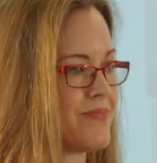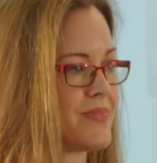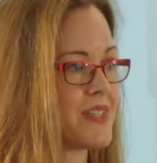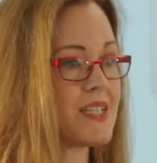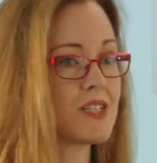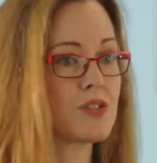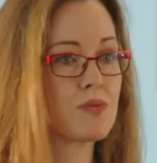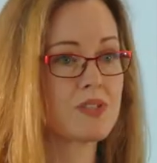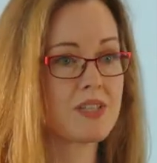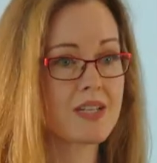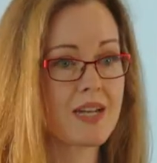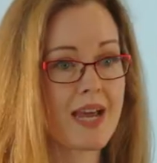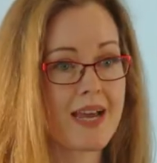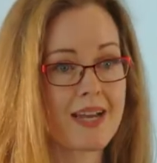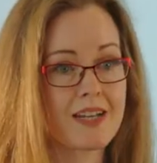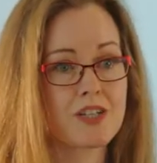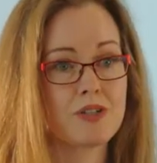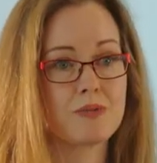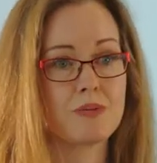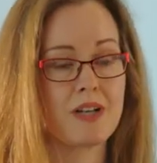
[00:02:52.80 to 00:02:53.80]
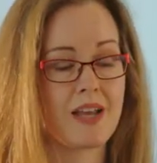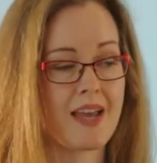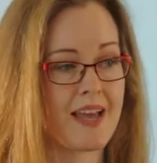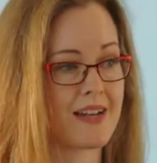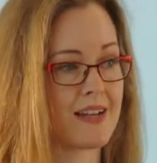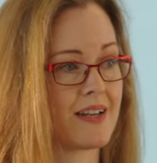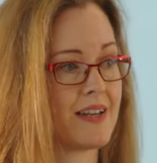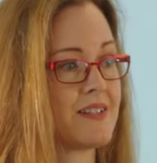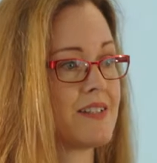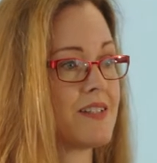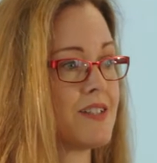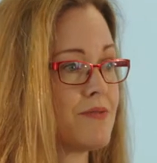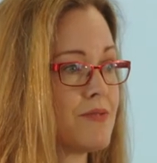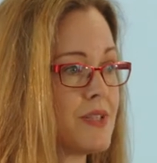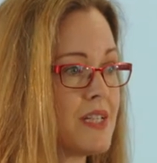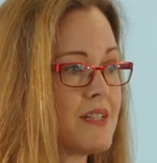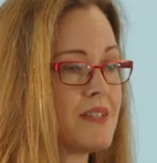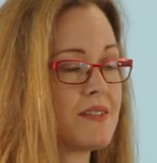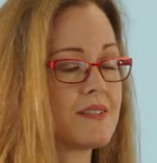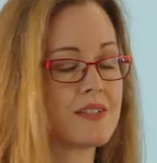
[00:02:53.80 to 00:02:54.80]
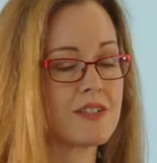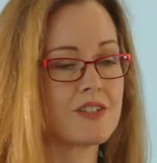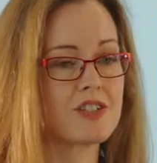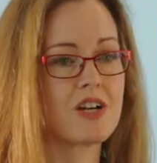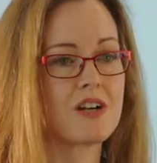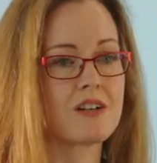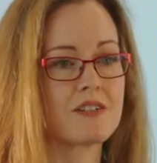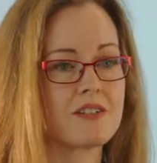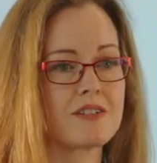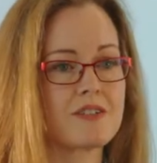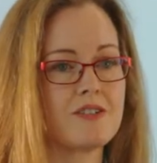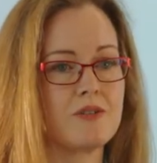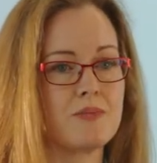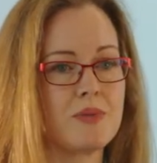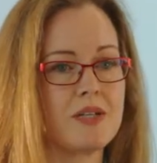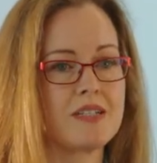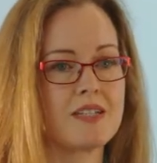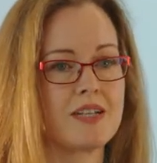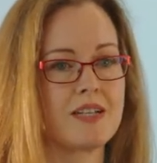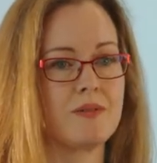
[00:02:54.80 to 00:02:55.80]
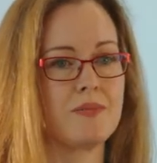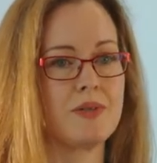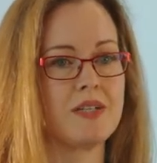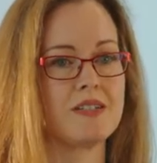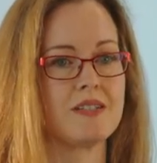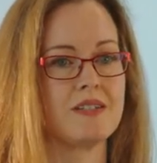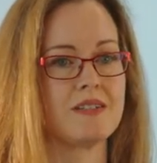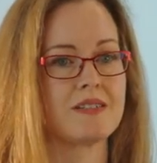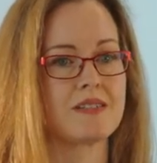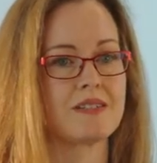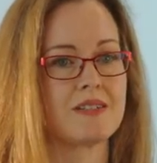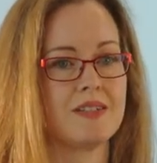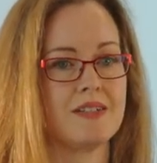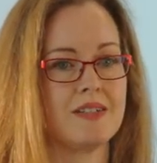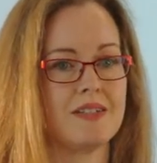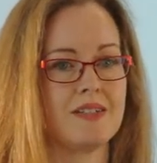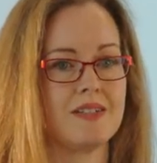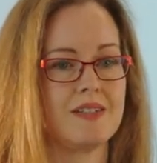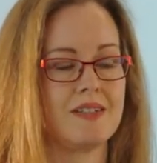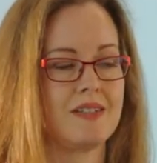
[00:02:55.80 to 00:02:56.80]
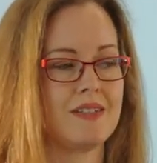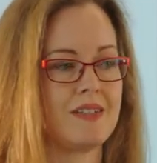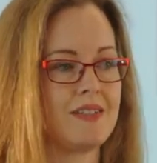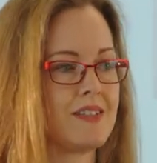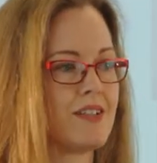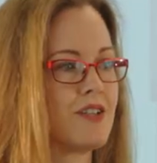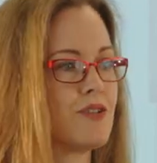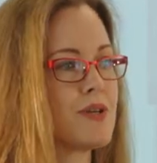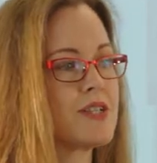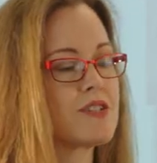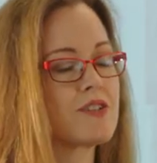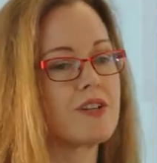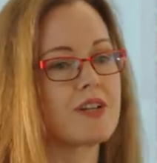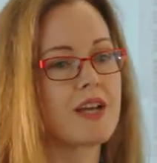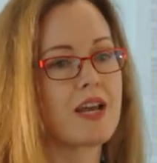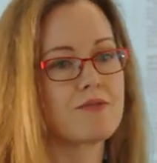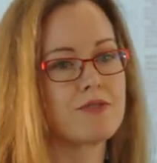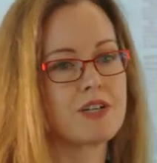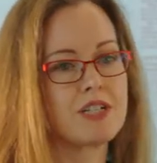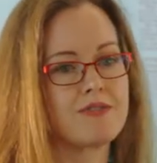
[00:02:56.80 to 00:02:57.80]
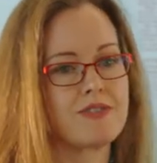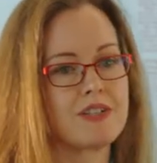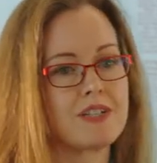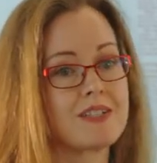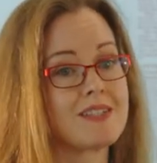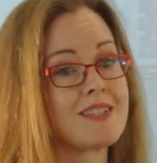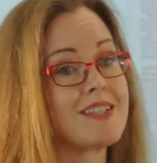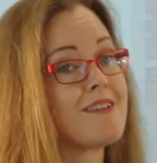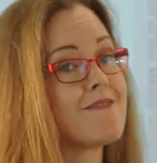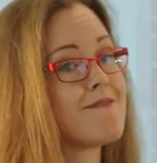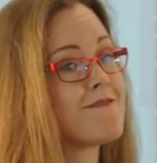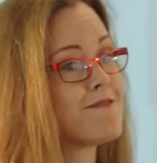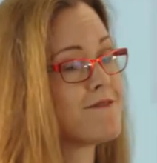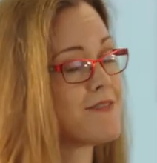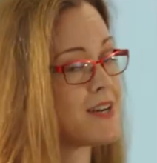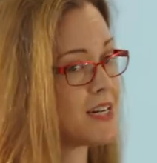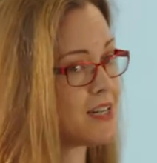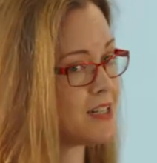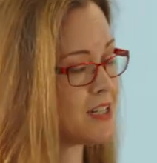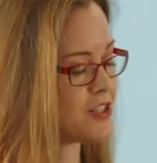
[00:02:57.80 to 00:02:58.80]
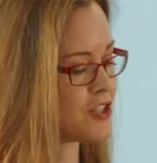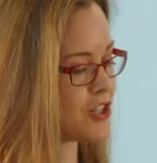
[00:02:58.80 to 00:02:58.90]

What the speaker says: This was an actual headline. Do you really think chocolate's going to beat diabetes? The only way it's going to get rid of it is in a fairly